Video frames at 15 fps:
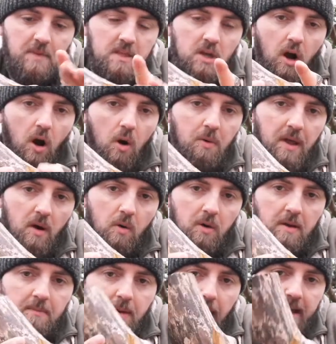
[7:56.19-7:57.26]
to hold it
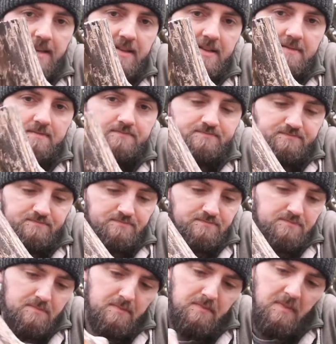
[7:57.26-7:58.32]
all in place.
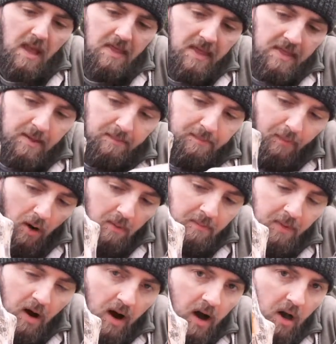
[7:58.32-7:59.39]
And then the bottom
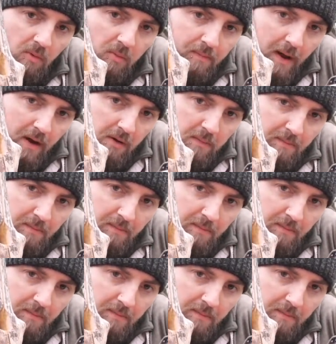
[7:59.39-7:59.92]
part I will